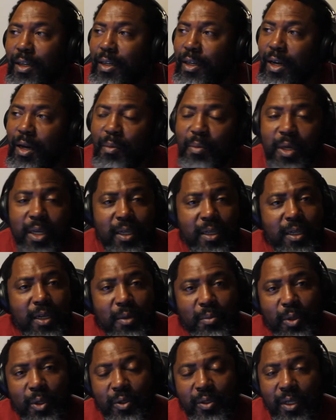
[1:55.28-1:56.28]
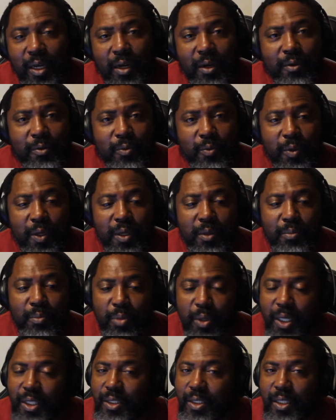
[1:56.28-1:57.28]
I mean, come on now. We done
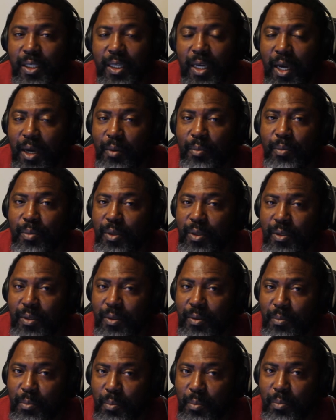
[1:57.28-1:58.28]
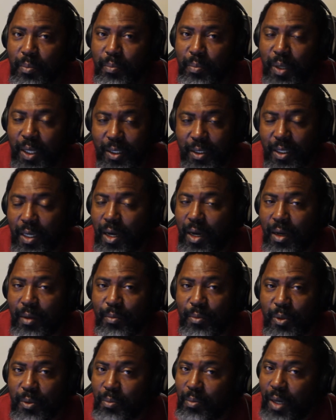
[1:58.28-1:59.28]
bridged the gap big
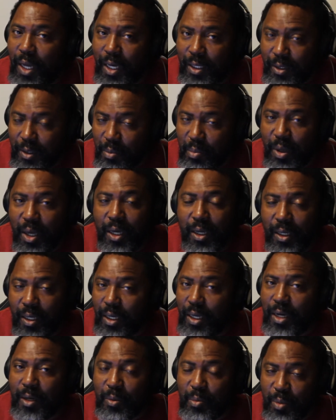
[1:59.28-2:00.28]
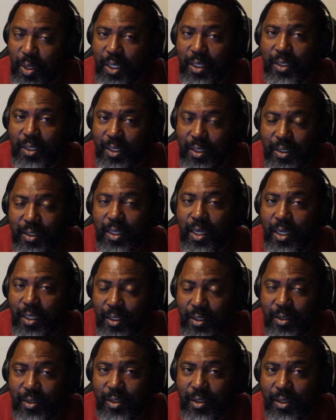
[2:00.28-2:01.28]
time. Blacks are making a lot of money these days.